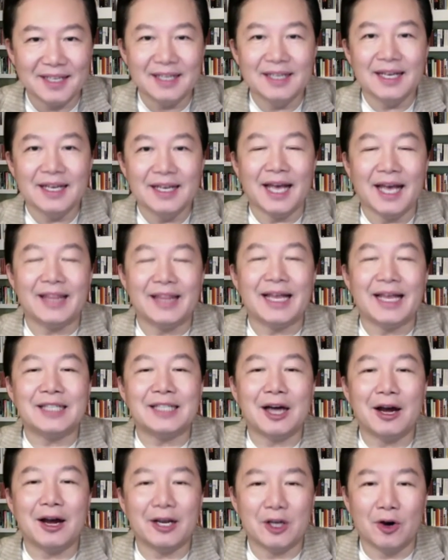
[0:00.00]
And that's how
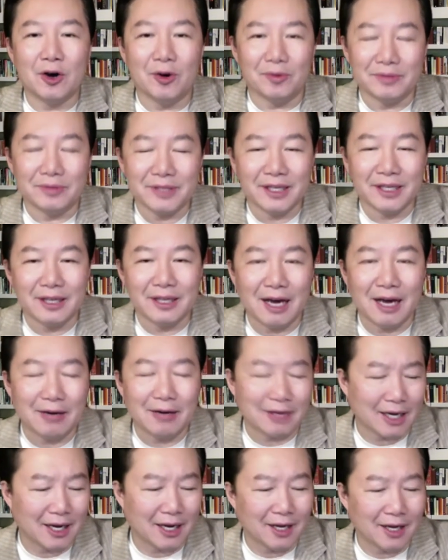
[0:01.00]
I go. How can
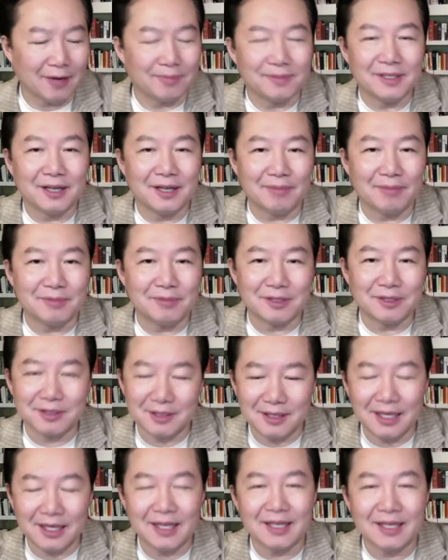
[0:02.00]
I help? I'm just a
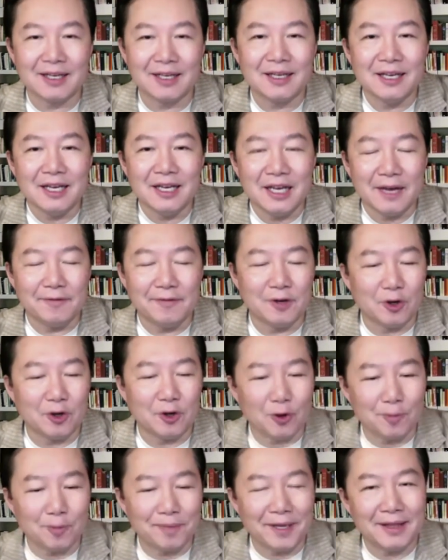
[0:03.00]
thing. If you're
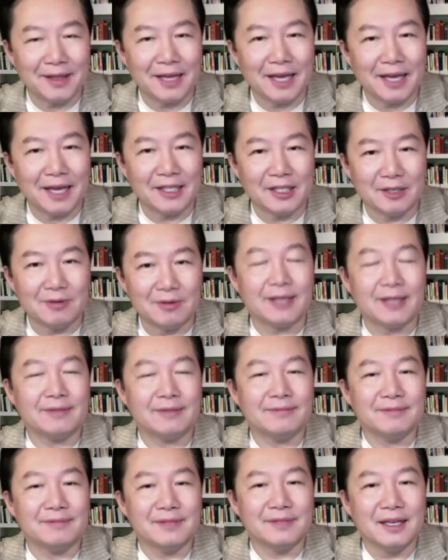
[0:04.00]
open, then you know what?
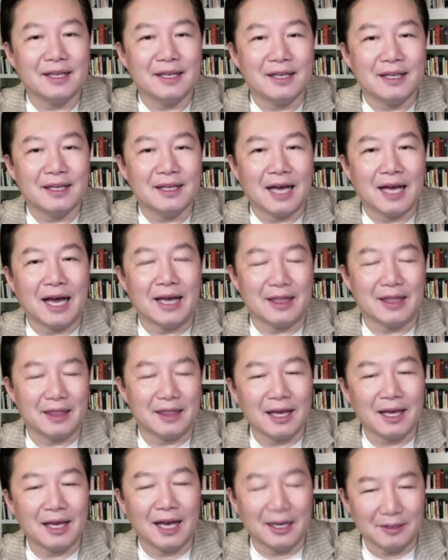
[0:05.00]
I think
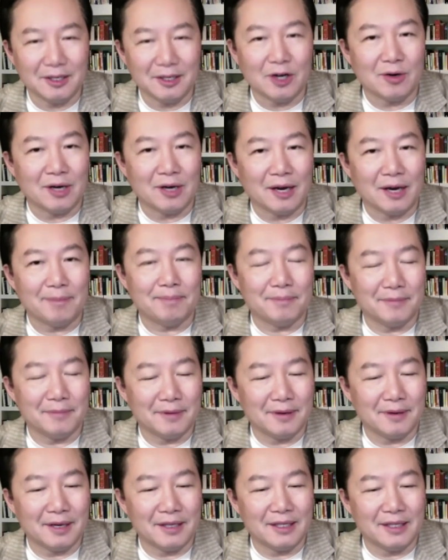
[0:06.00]

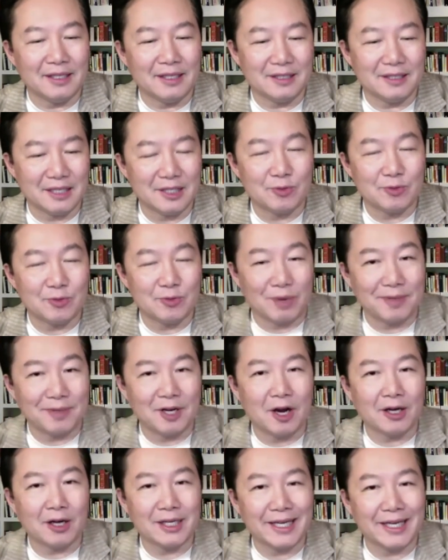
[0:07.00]
this
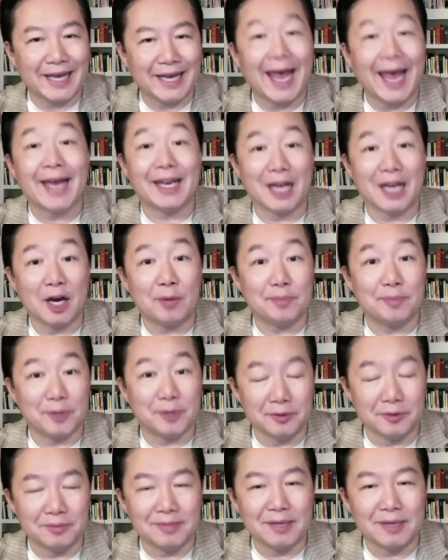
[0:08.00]
webinar can help
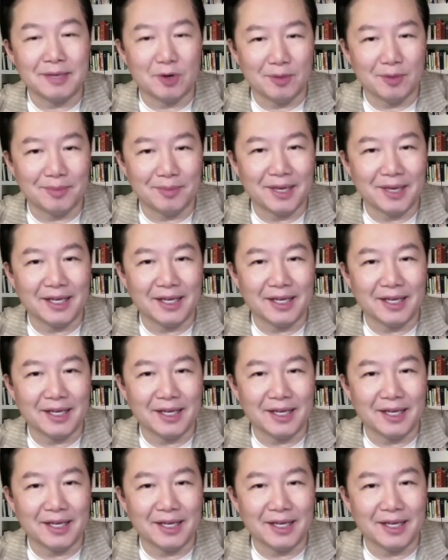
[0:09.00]
you make more money.